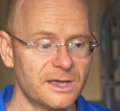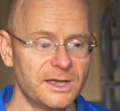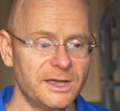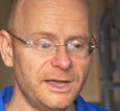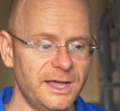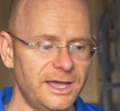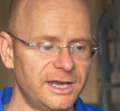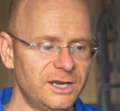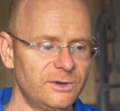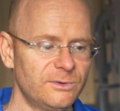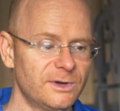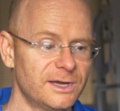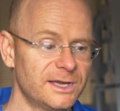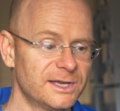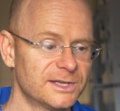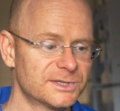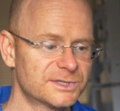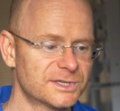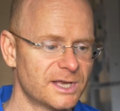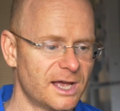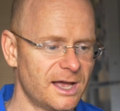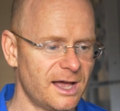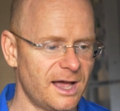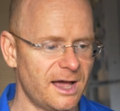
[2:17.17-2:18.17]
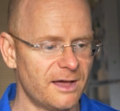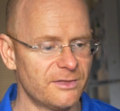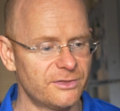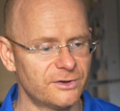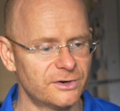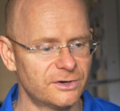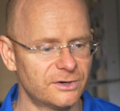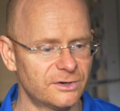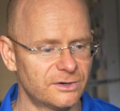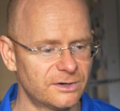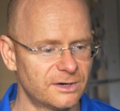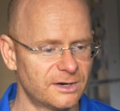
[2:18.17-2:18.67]
Anyways,
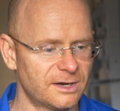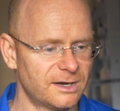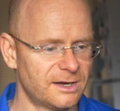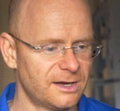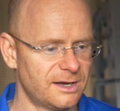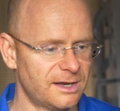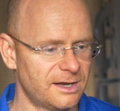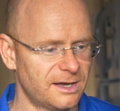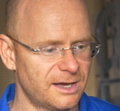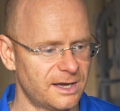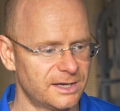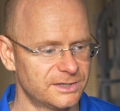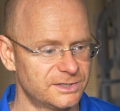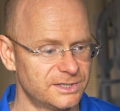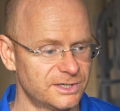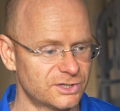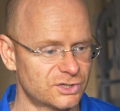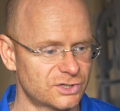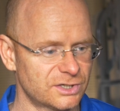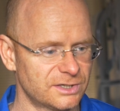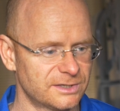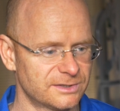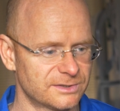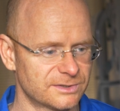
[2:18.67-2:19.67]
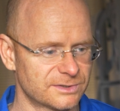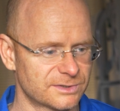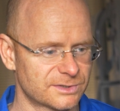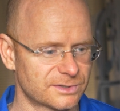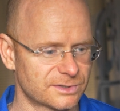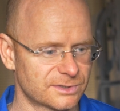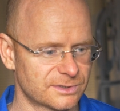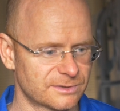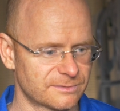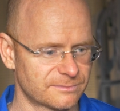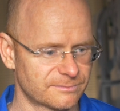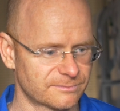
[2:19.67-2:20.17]
other
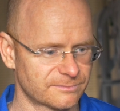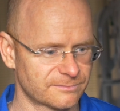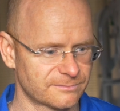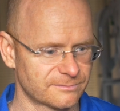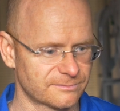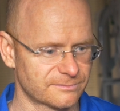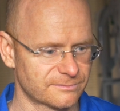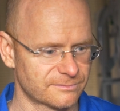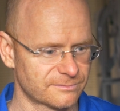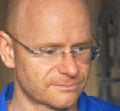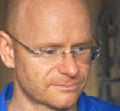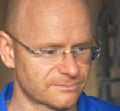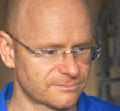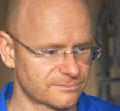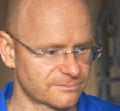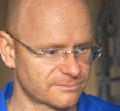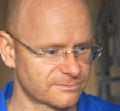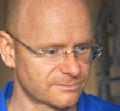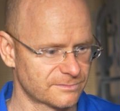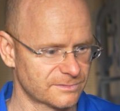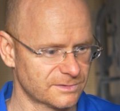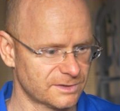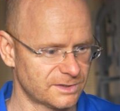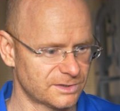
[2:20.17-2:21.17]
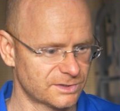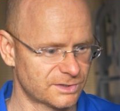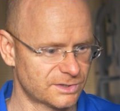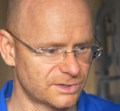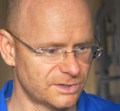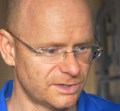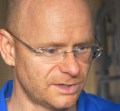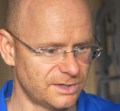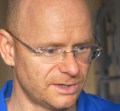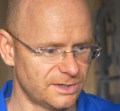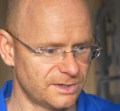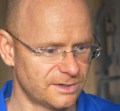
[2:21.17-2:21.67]
additions. Let's
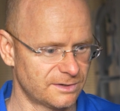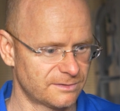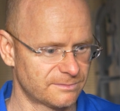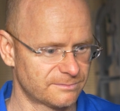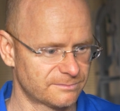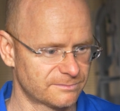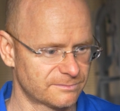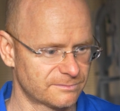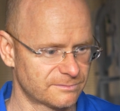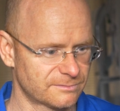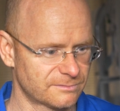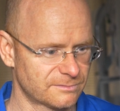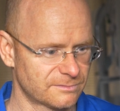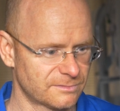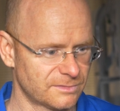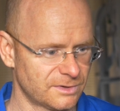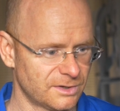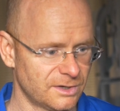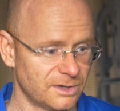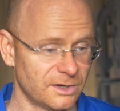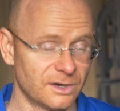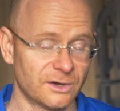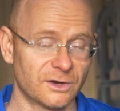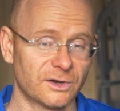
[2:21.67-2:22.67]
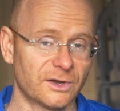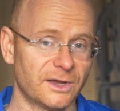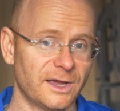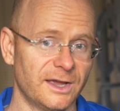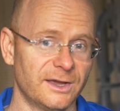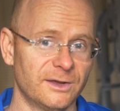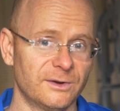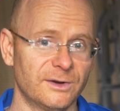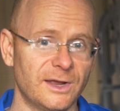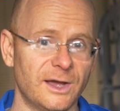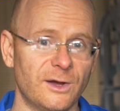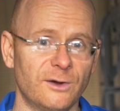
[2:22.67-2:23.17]
see.
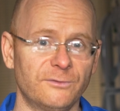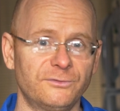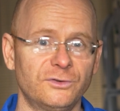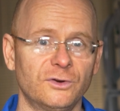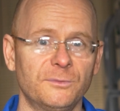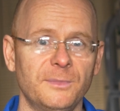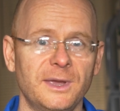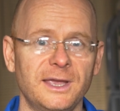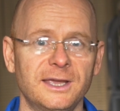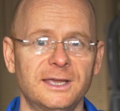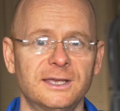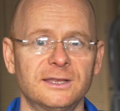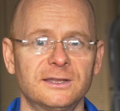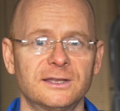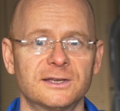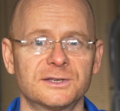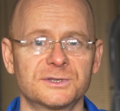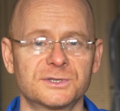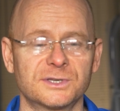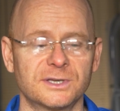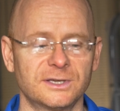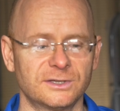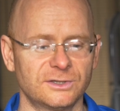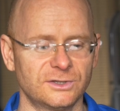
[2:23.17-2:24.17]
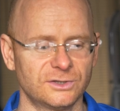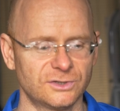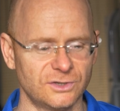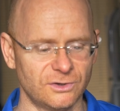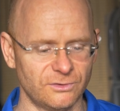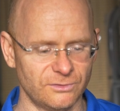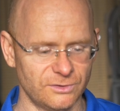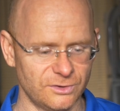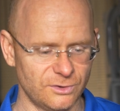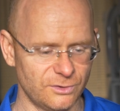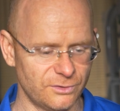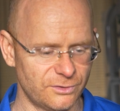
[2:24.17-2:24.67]
Okay, now if you're making this and you
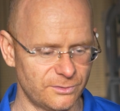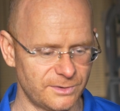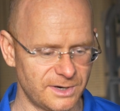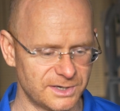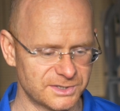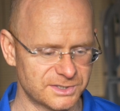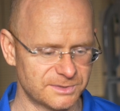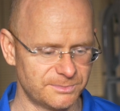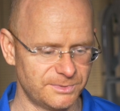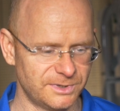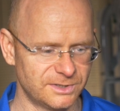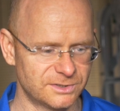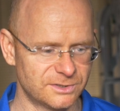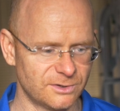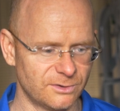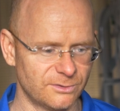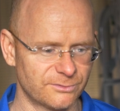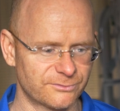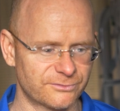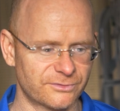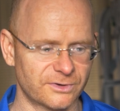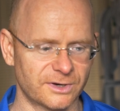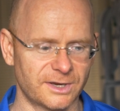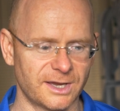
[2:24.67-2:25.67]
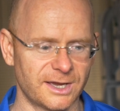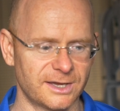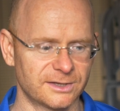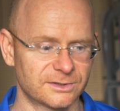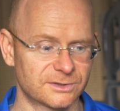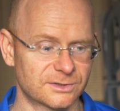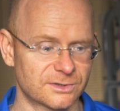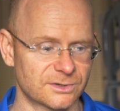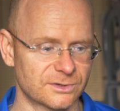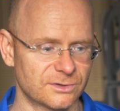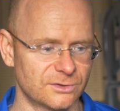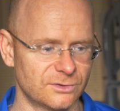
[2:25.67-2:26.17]
don't know the recipe, don't forget
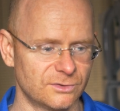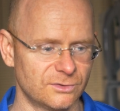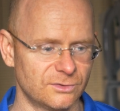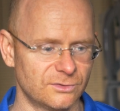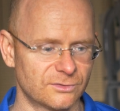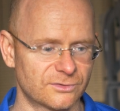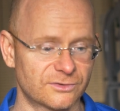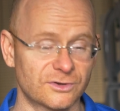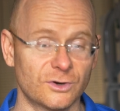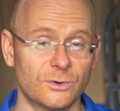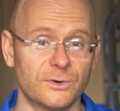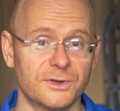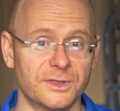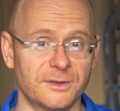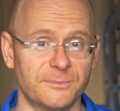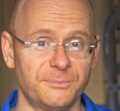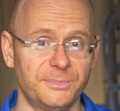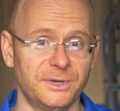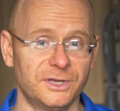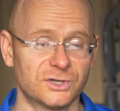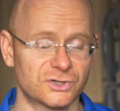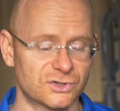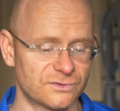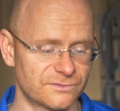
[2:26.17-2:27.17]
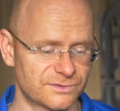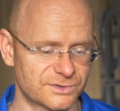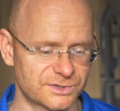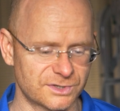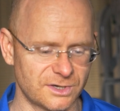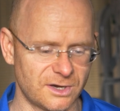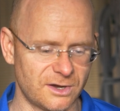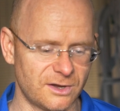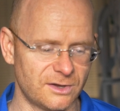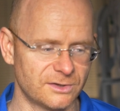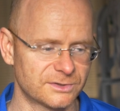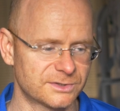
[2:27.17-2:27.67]
to throw in the pinch of
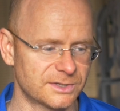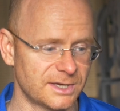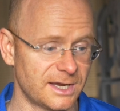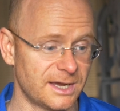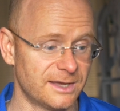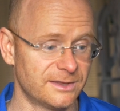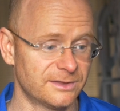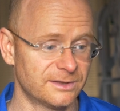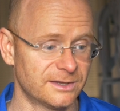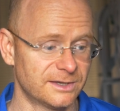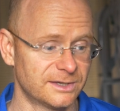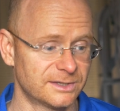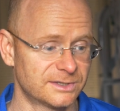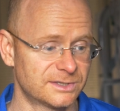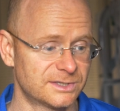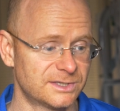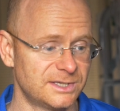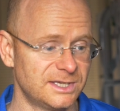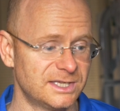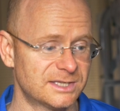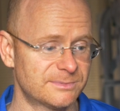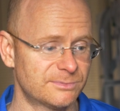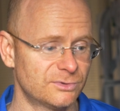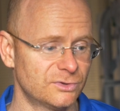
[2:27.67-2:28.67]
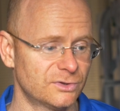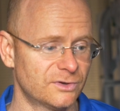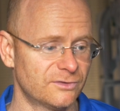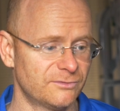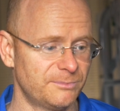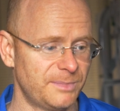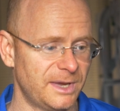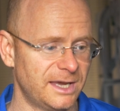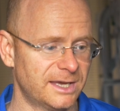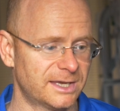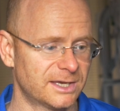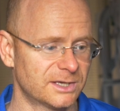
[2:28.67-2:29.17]
salt and the teaspoon of
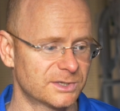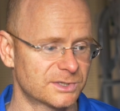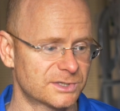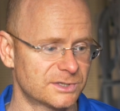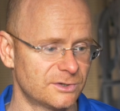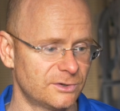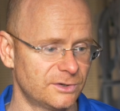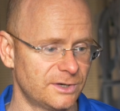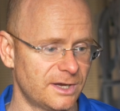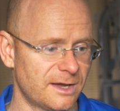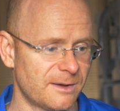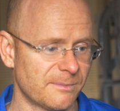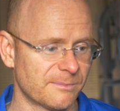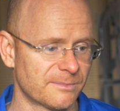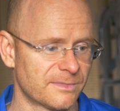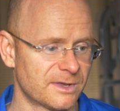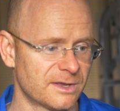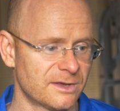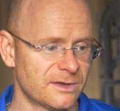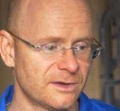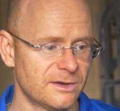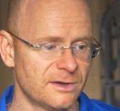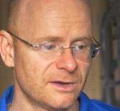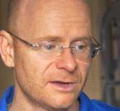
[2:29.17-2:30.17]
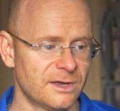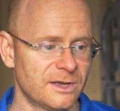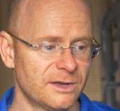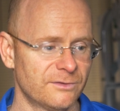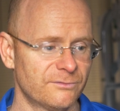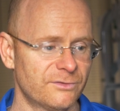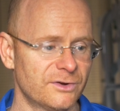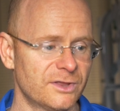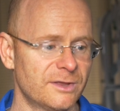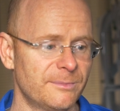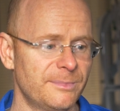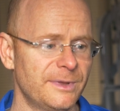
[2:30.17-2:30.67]
baking soda.
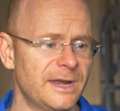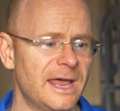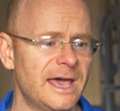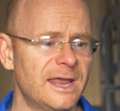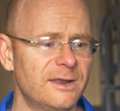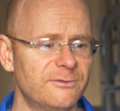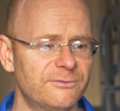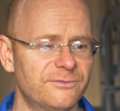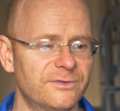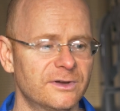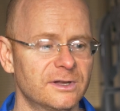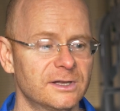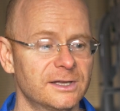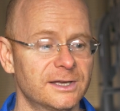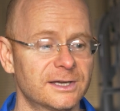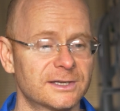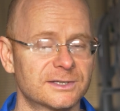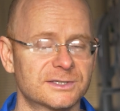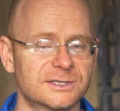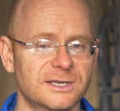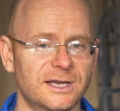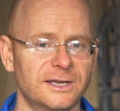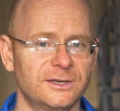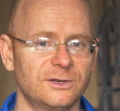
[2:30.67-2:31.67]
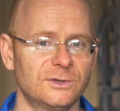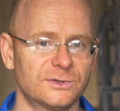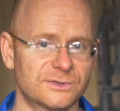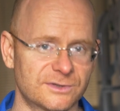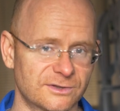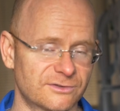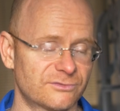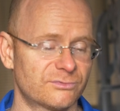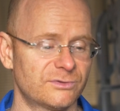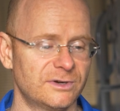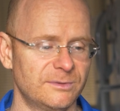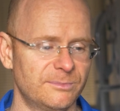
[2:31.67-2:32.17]
For the banana fillings, I used the
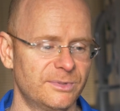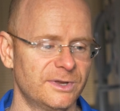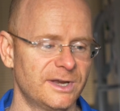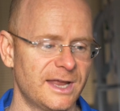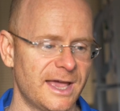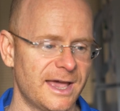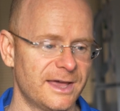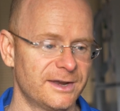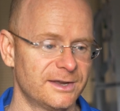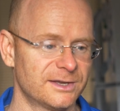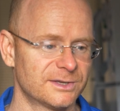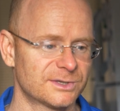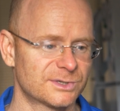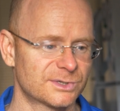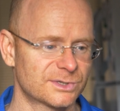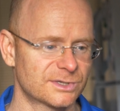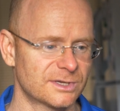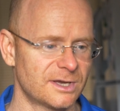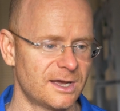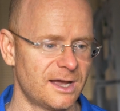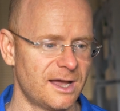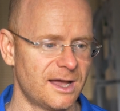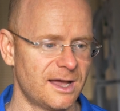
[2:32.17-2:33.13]
3 bananas.